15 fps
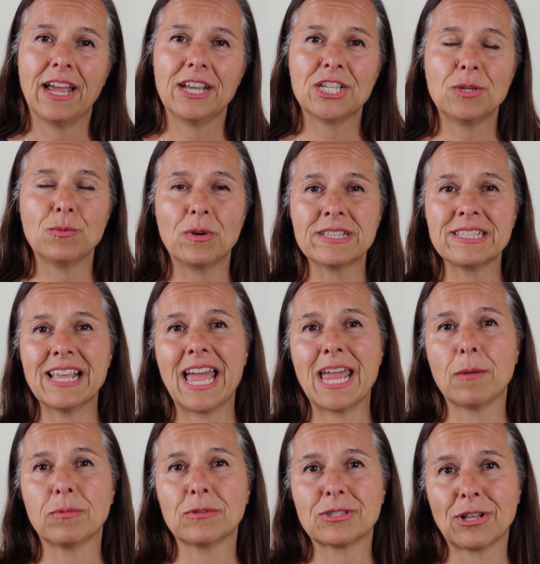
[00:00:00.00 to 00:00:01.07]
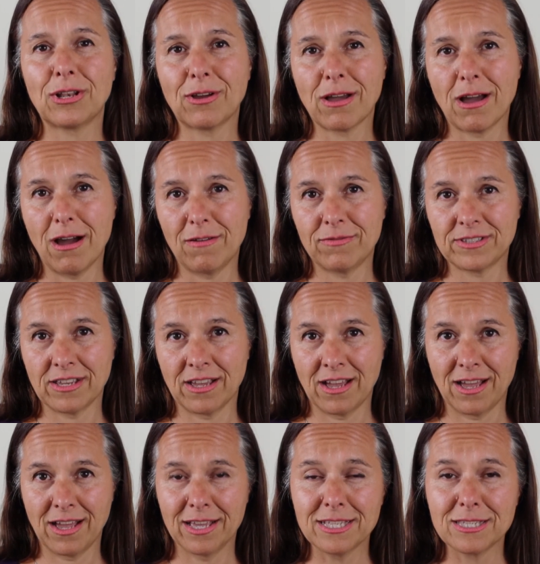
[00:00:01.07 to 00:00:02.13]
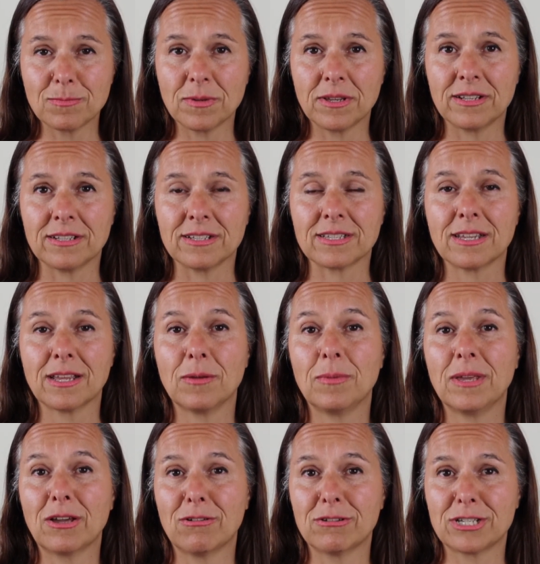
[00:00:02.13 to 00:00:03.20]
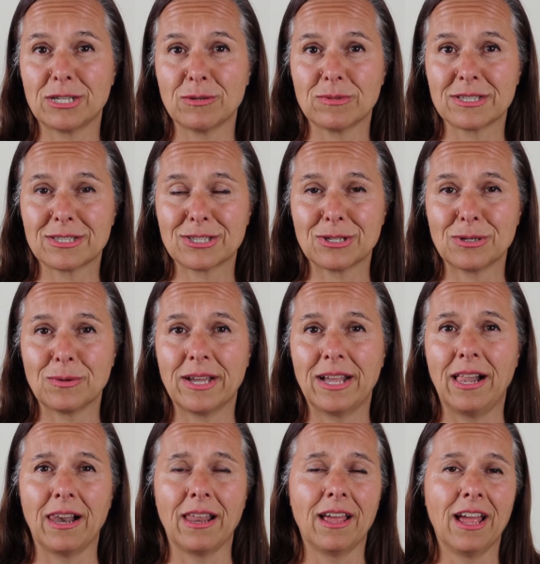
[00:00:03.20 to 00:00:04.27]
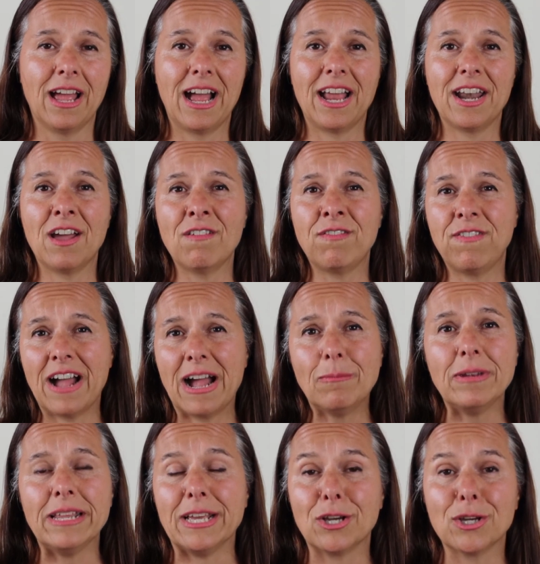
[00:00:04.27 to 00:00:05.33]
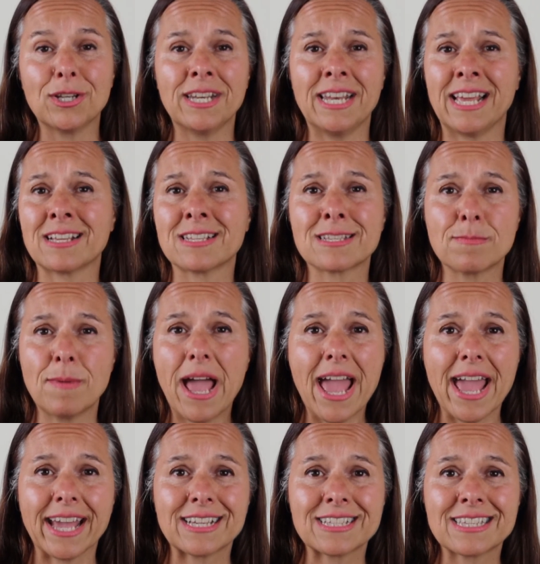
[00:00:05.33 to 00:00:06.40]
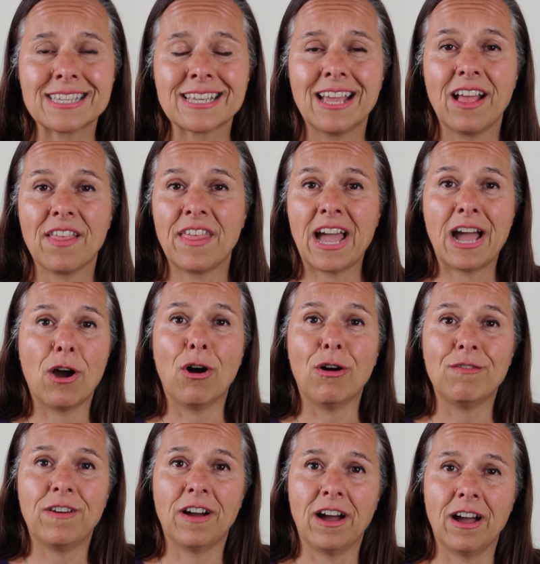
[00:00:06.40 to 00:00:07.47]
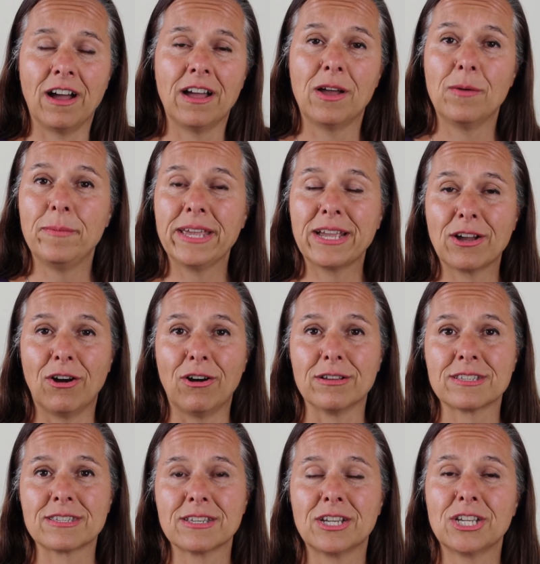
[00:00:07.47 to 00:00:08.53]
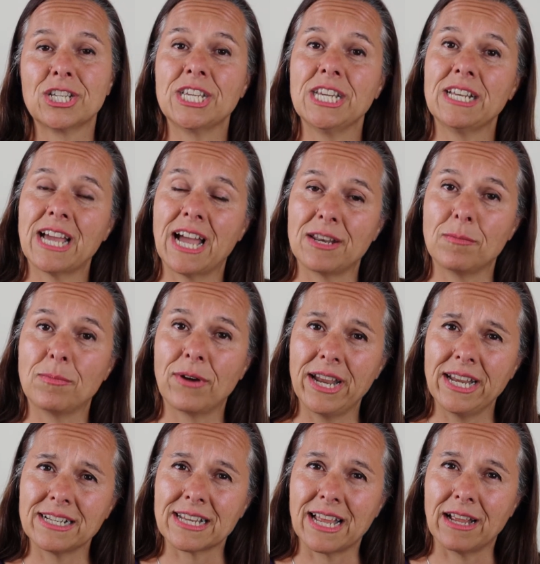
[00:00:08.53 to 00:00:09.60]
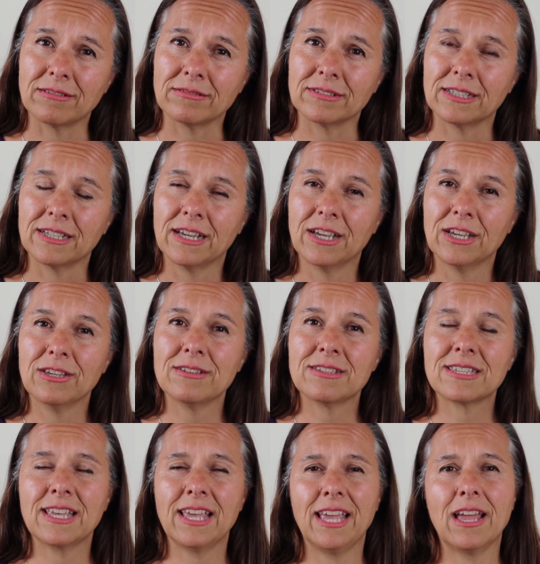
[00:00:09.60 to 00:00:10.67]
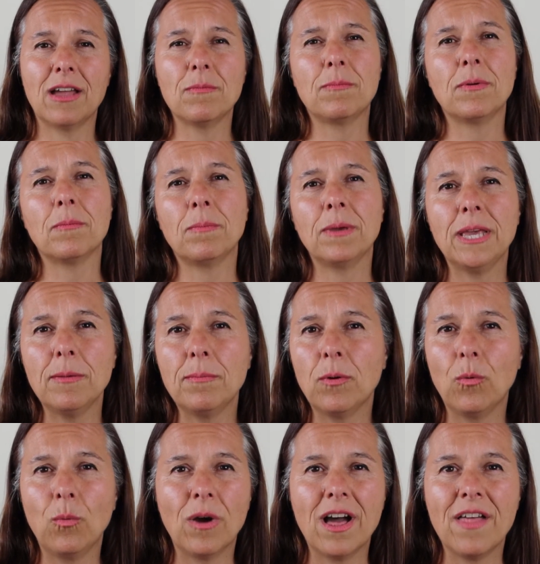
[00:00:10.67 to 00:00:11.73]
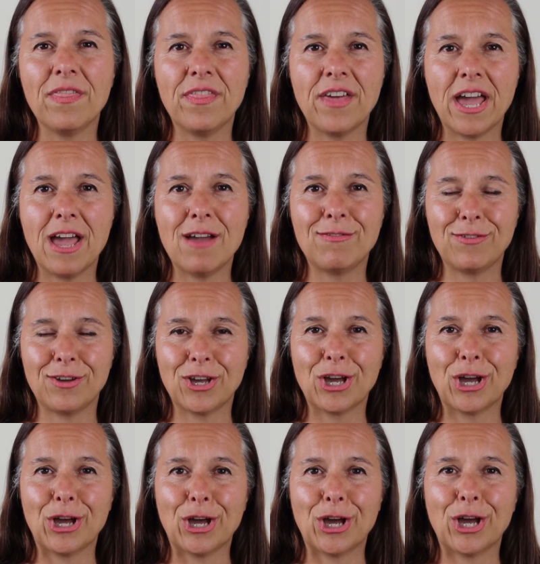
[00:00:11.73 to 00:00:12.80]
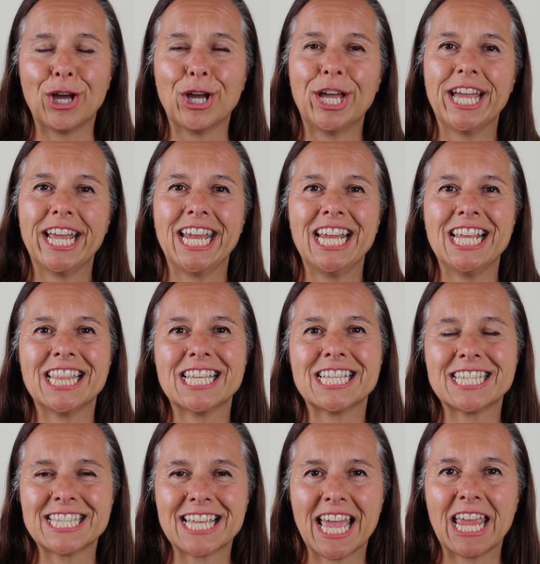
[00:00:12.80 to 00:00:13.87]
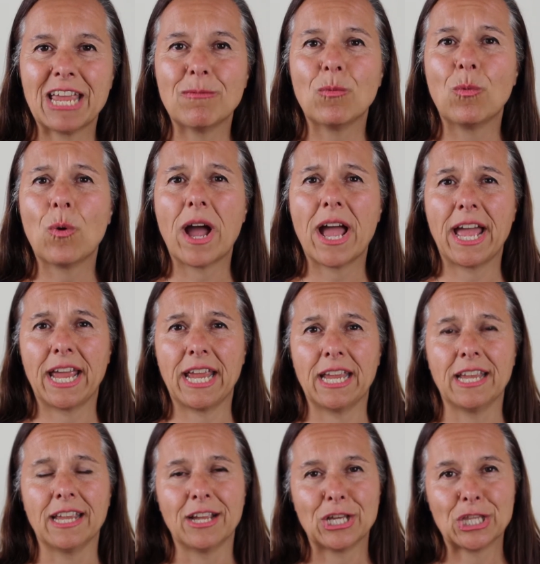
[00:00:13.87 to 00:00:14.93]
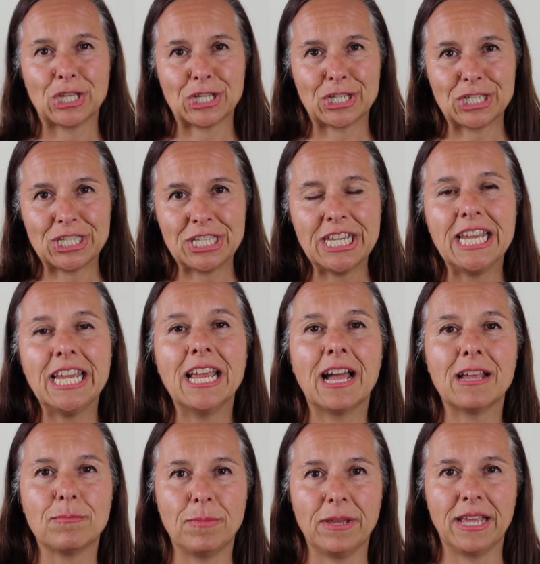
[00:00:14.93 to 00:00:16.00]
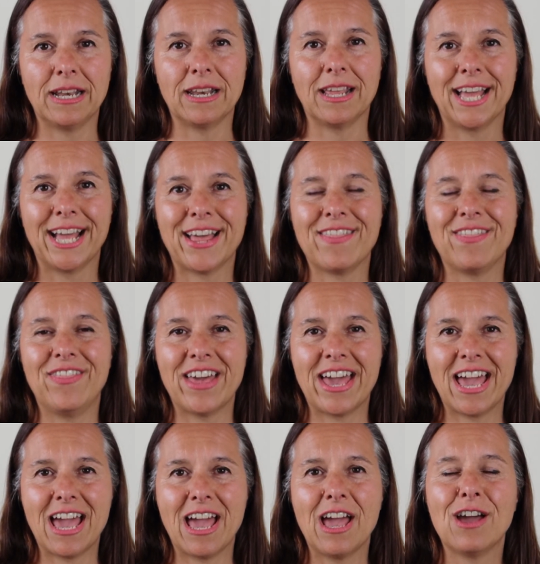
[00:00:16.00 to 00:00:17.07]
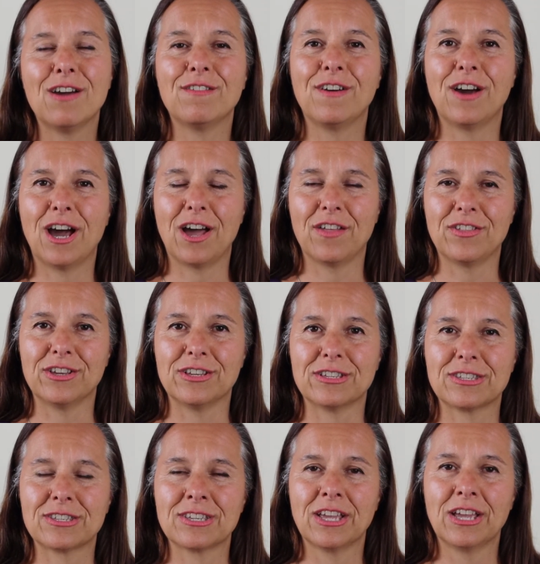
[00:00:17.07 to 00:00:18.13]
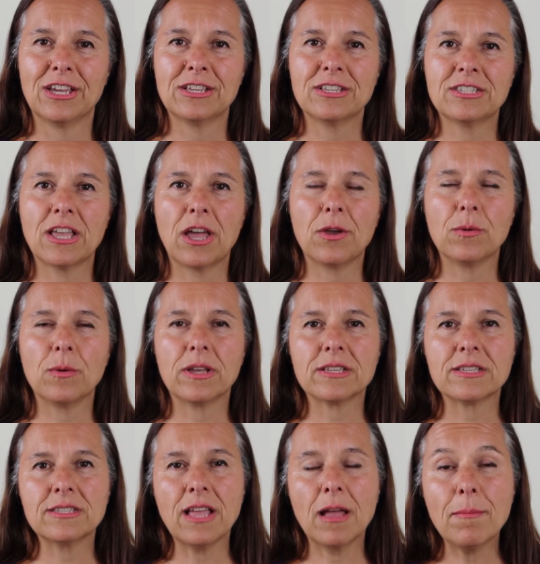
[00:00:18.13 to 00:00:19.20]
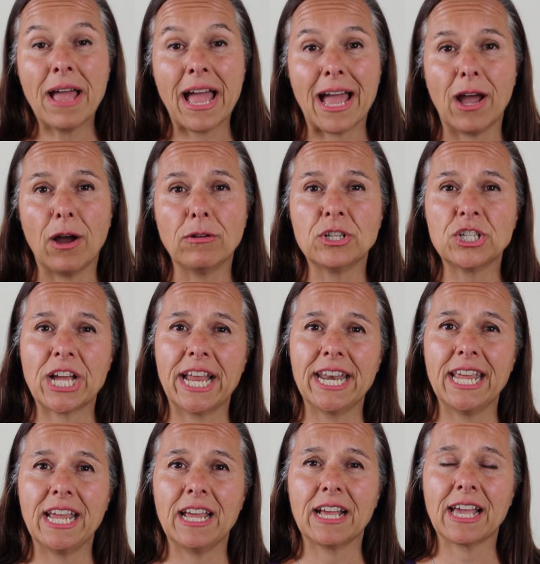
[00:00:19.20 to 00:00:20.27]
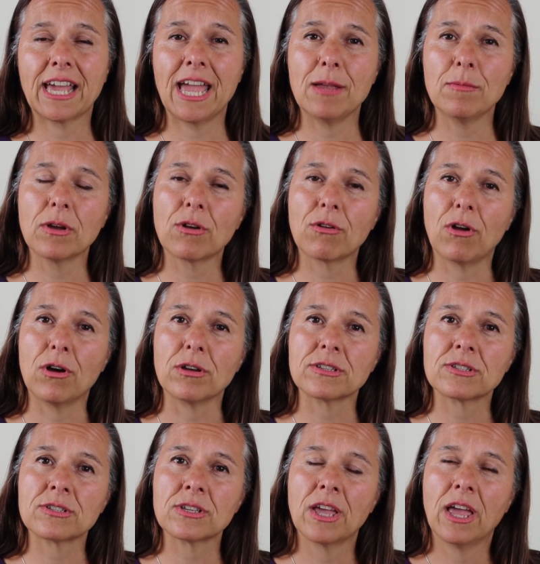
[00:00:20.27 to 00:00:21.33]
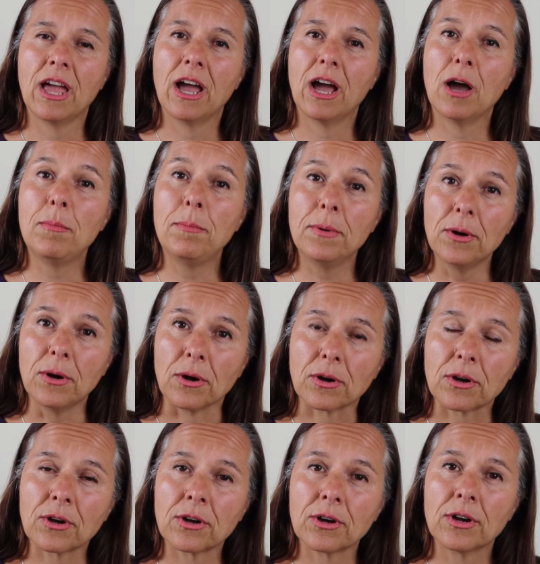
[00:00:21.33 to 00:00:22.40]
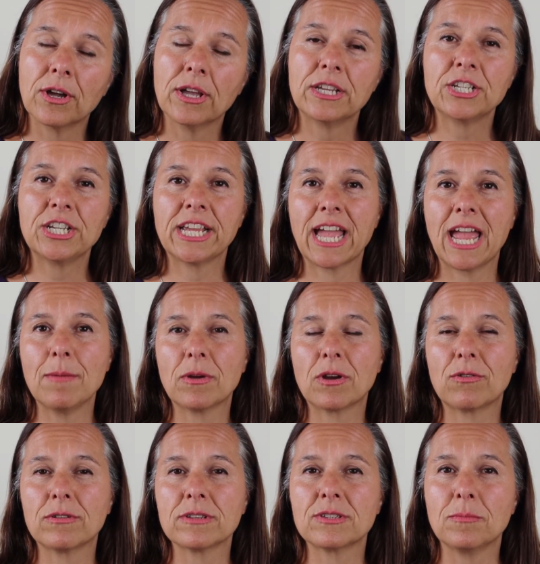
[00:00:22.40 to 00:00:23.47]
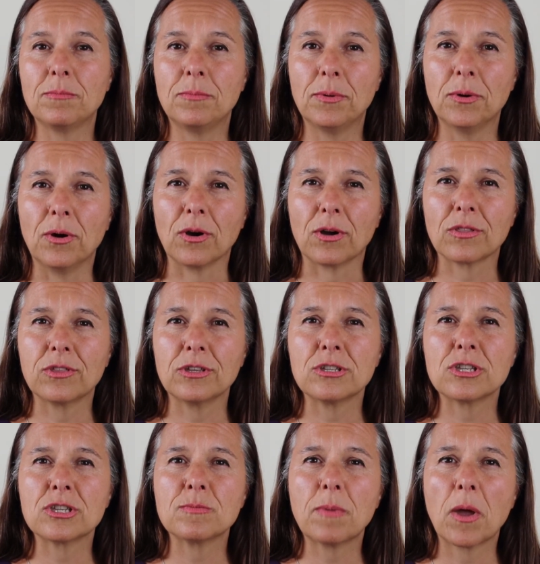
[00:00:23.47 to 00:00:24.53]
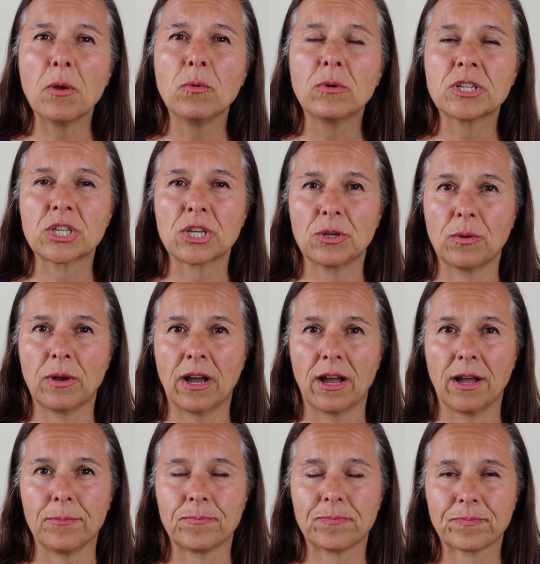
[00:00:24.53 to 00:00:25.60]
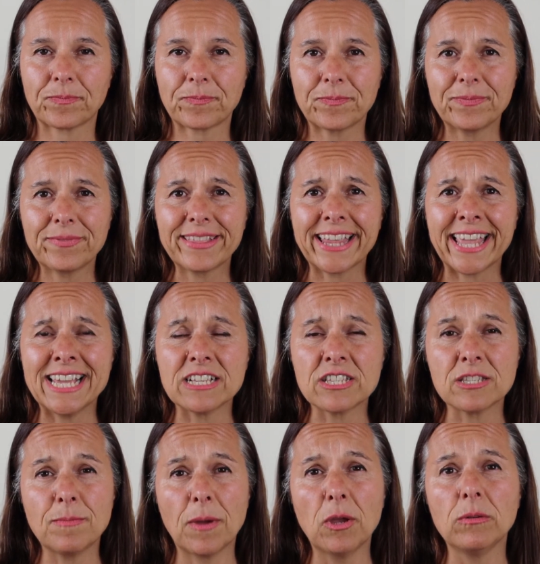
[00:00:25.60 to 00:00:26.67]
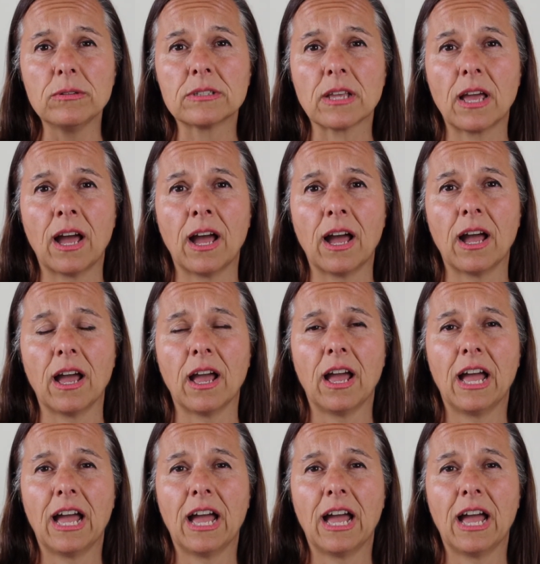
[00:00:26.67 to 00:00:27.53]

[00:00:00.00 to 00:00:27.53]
She wasn't able to look after her husband because she was too ill. And her family couldn't expect that of her because she'd had a breakdown. You see, and but people weren't there for her in the same way that she had been there for others. So somehow Janet came across a book. She came across a book that spoke to her. It spoke to her